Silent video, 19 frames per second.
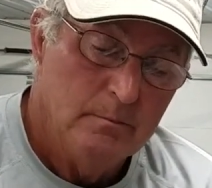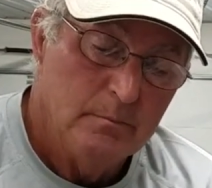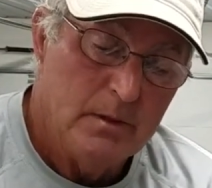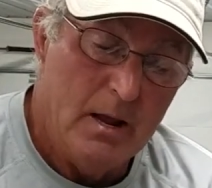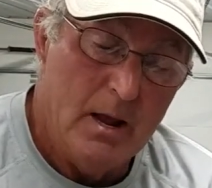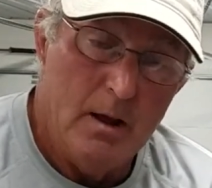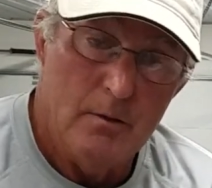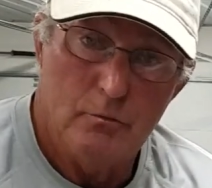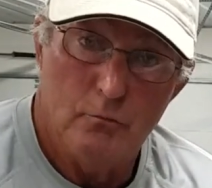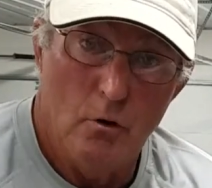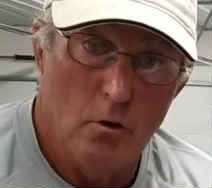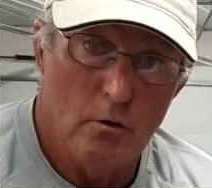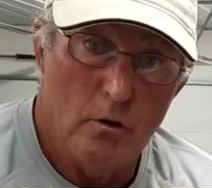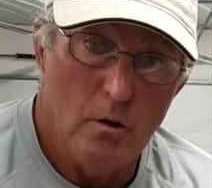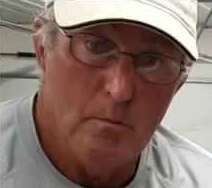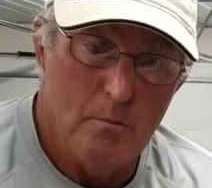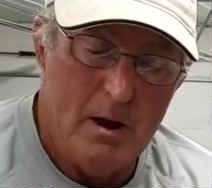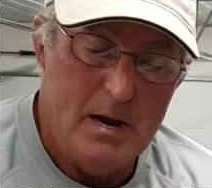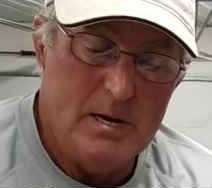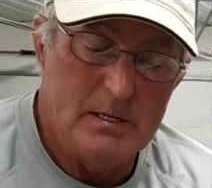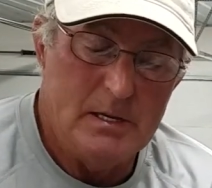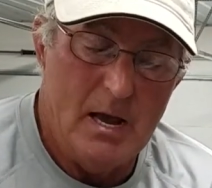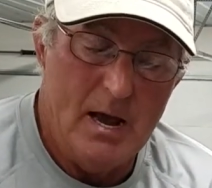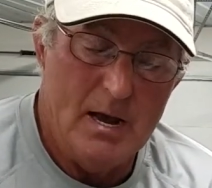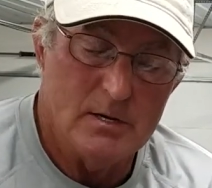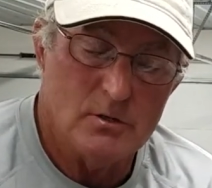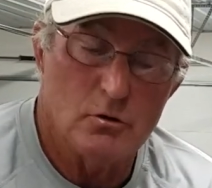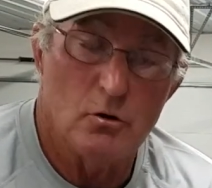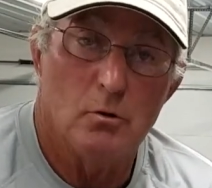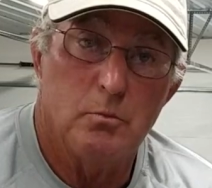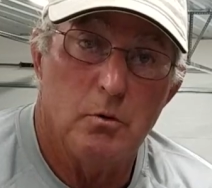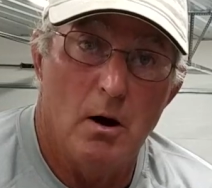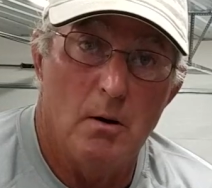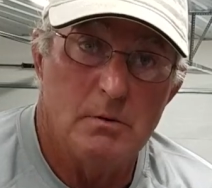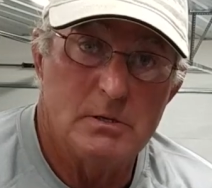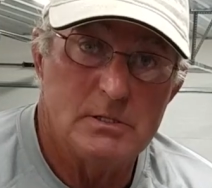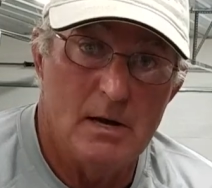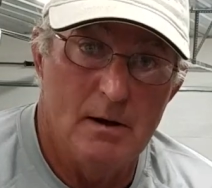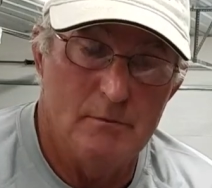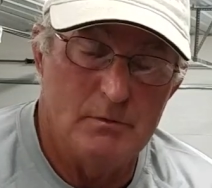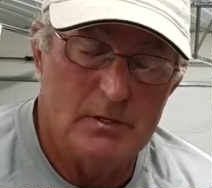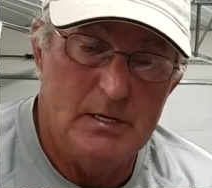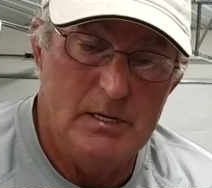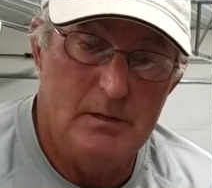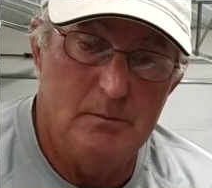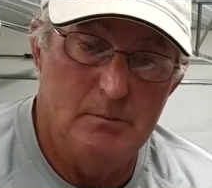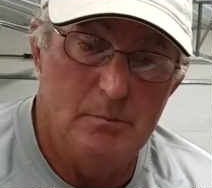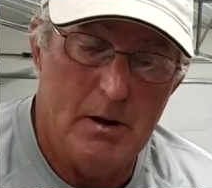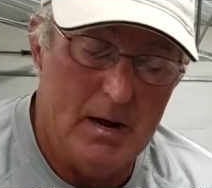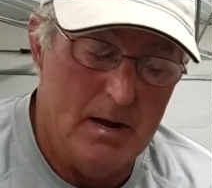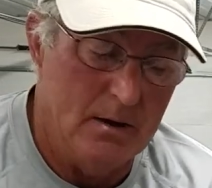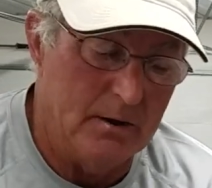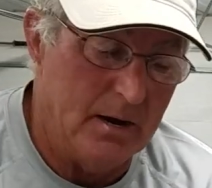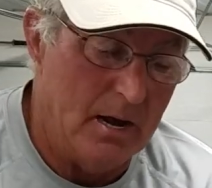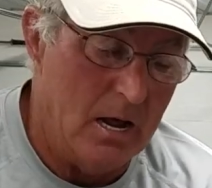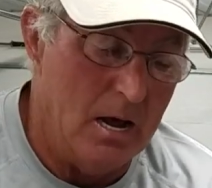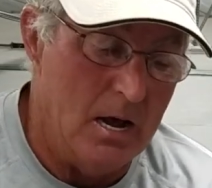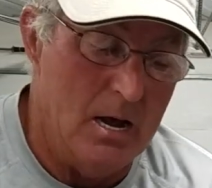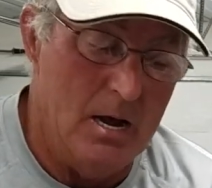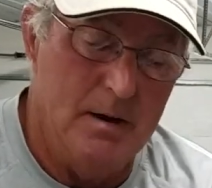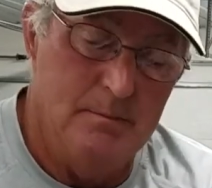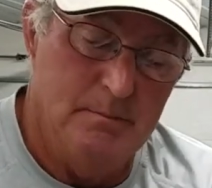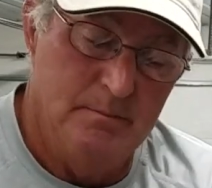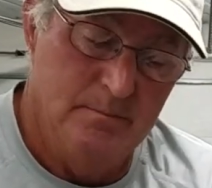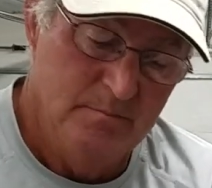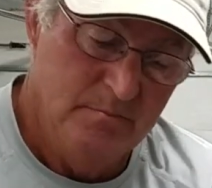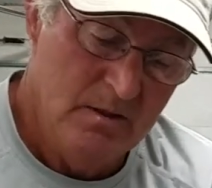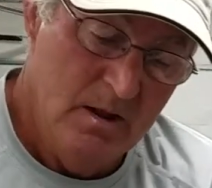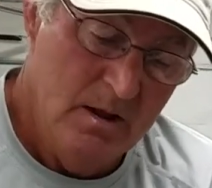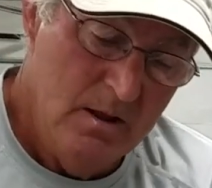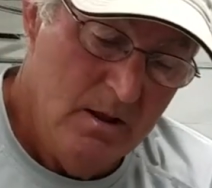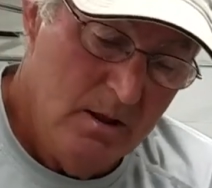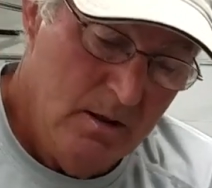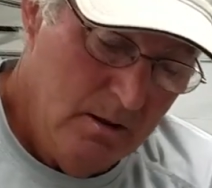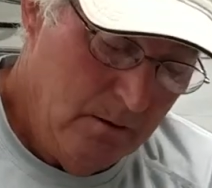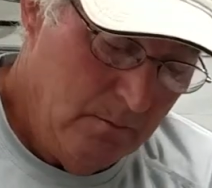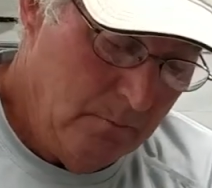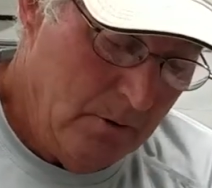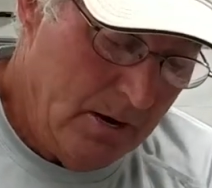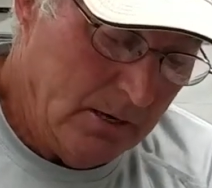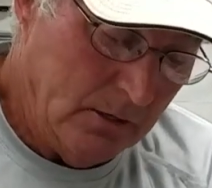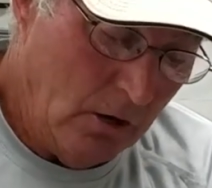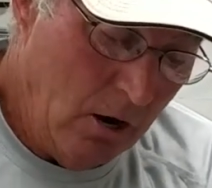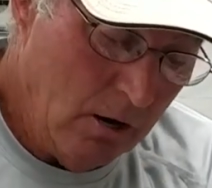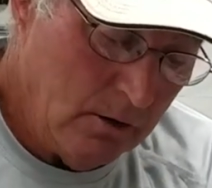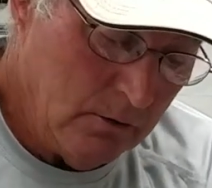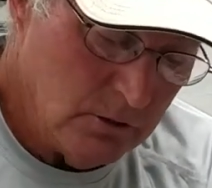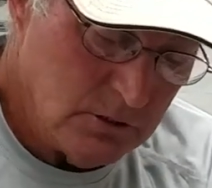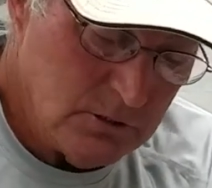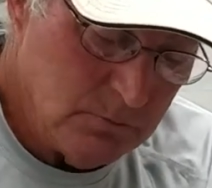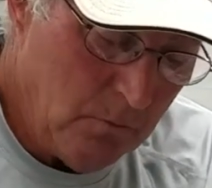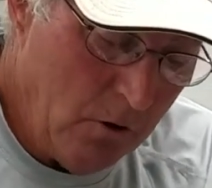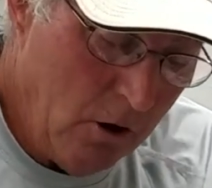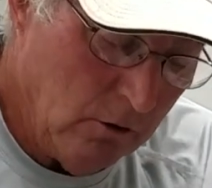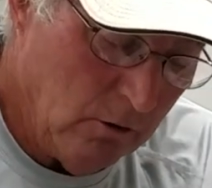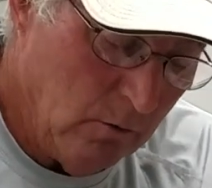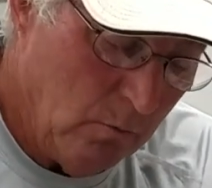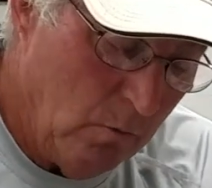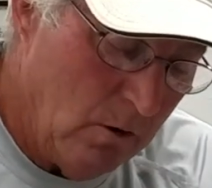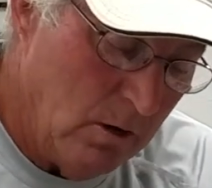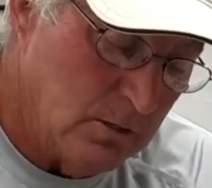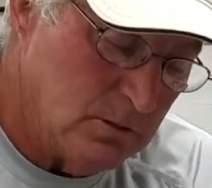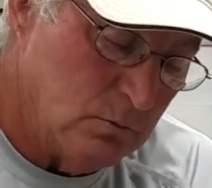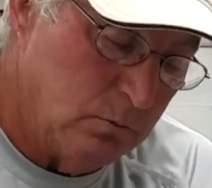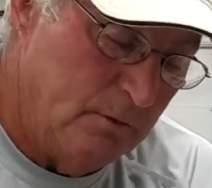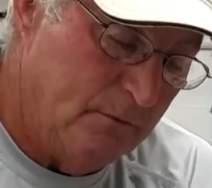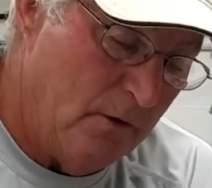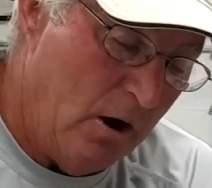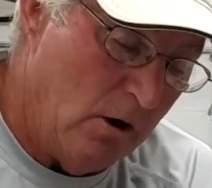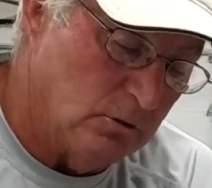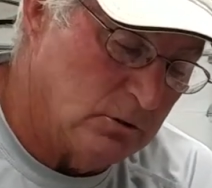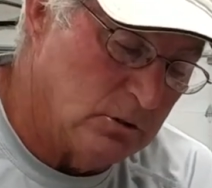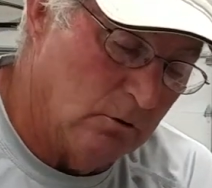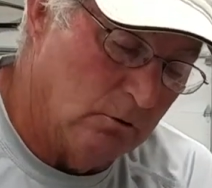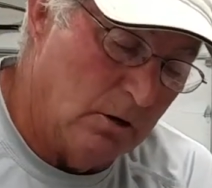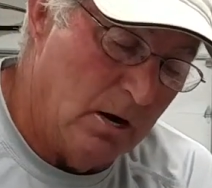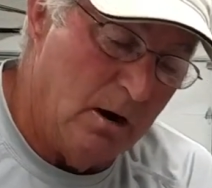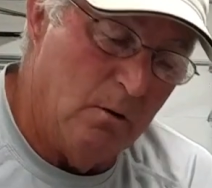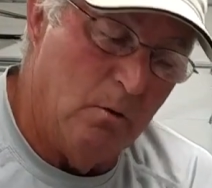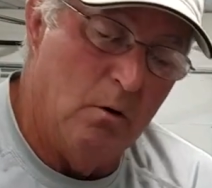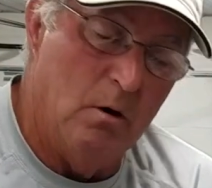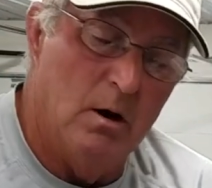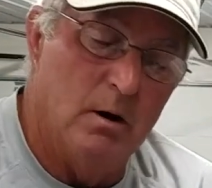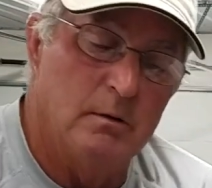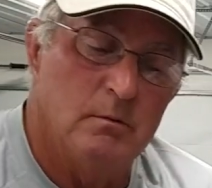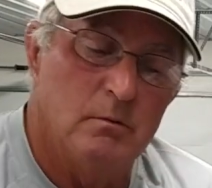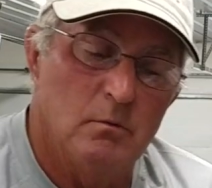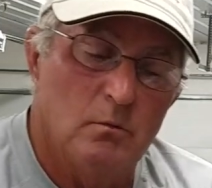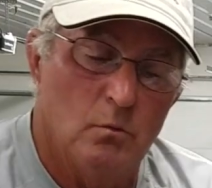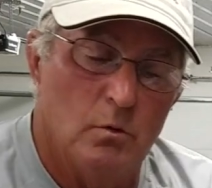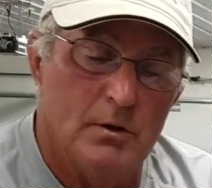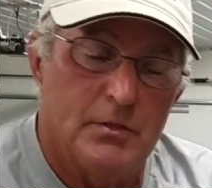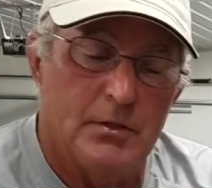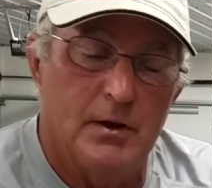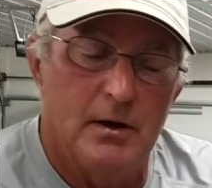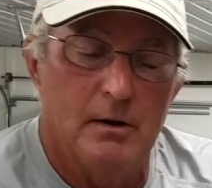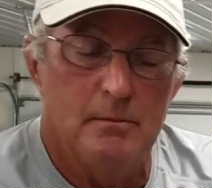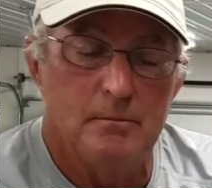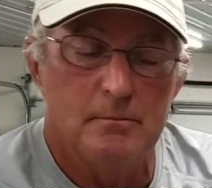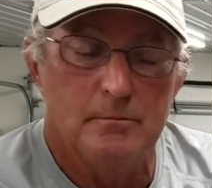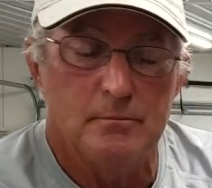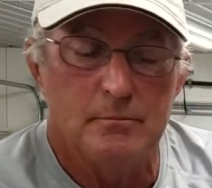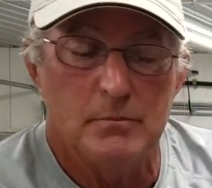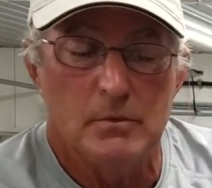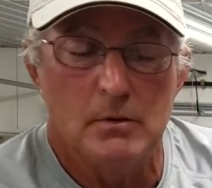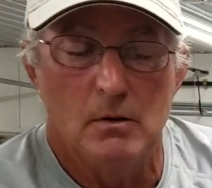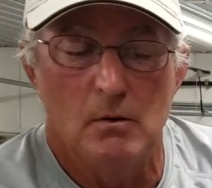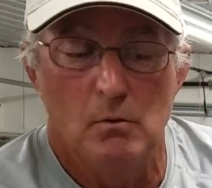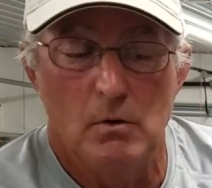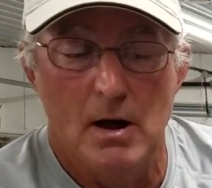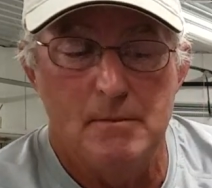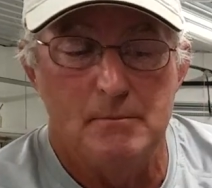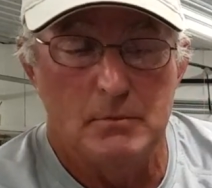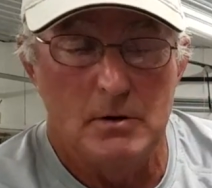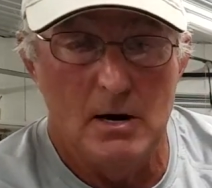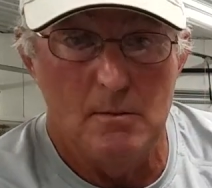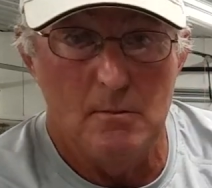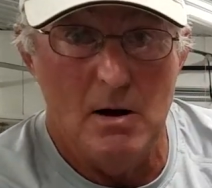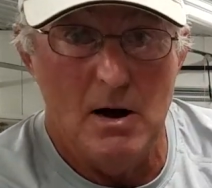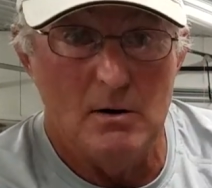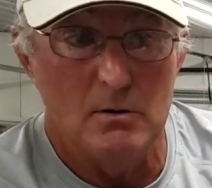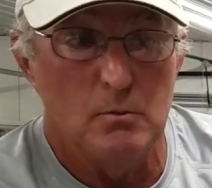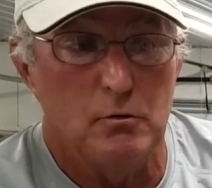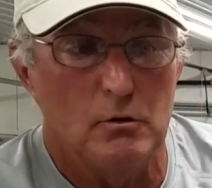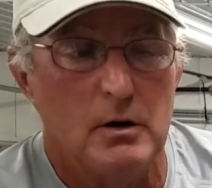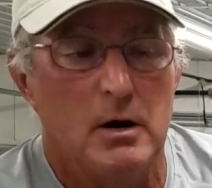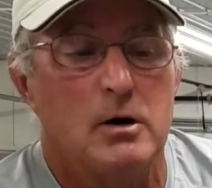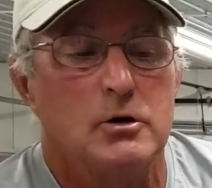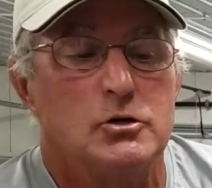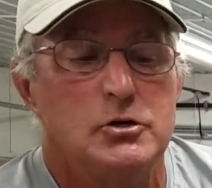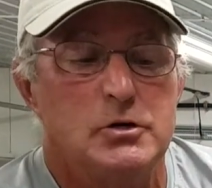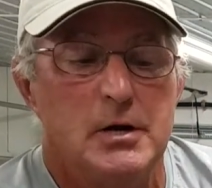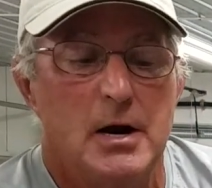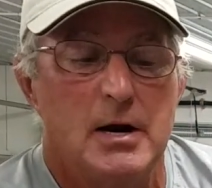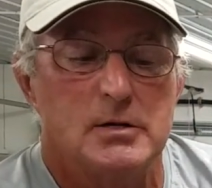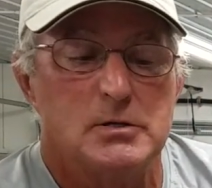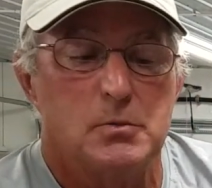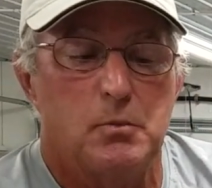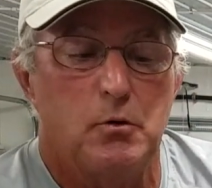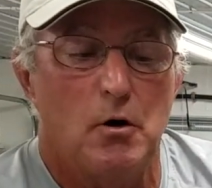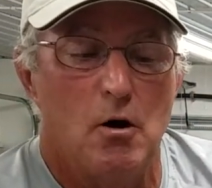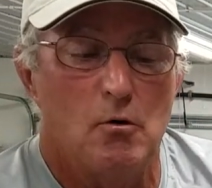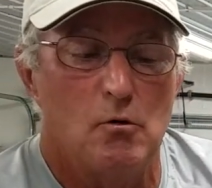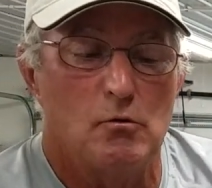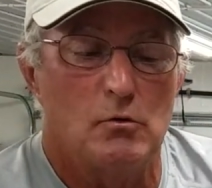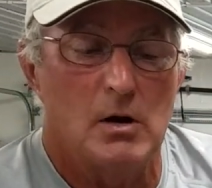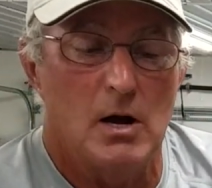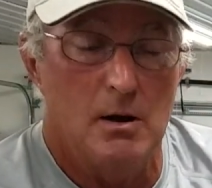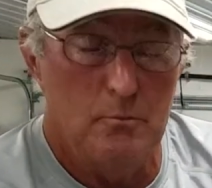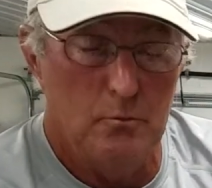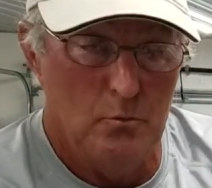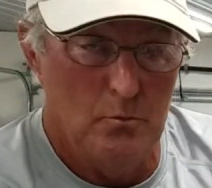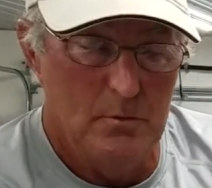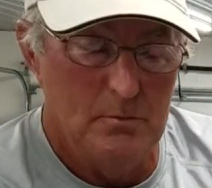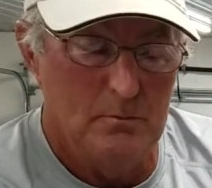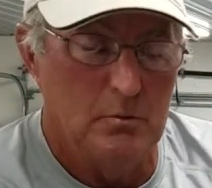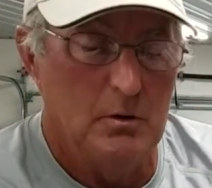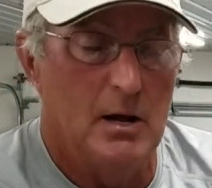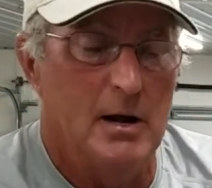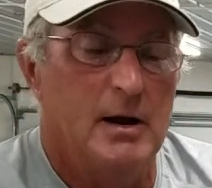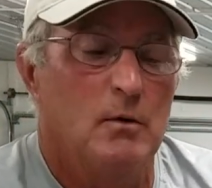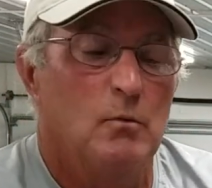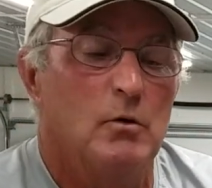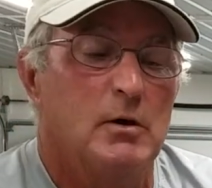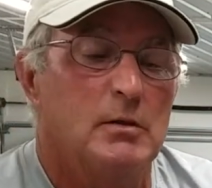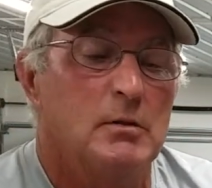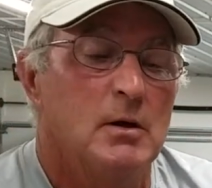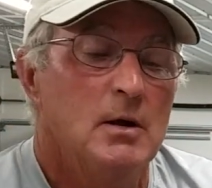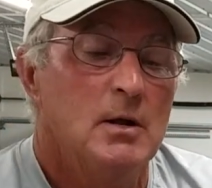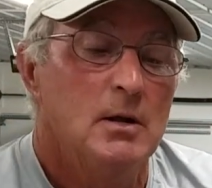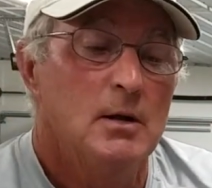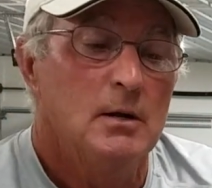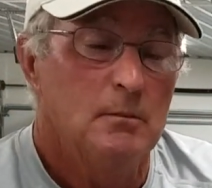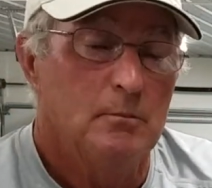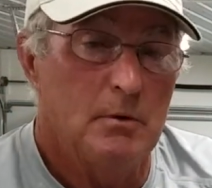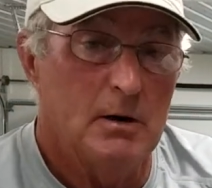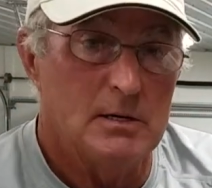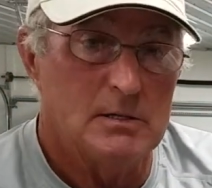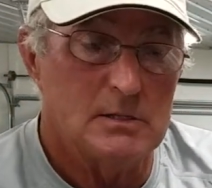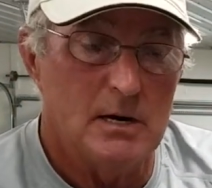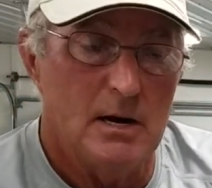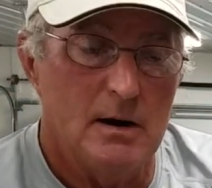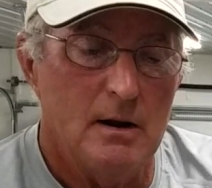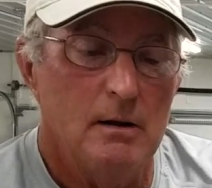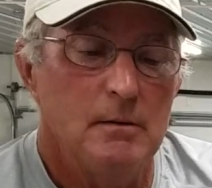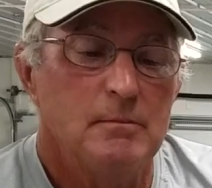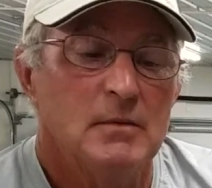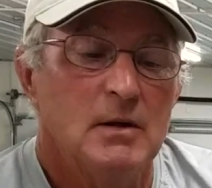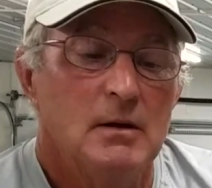and I throw it on bait caster, probably 17 pound line. But a lot of the smaller ones, we've also got one with a, we haven't got them out in production yet. It's a prototype we've been playing with, but it's got a,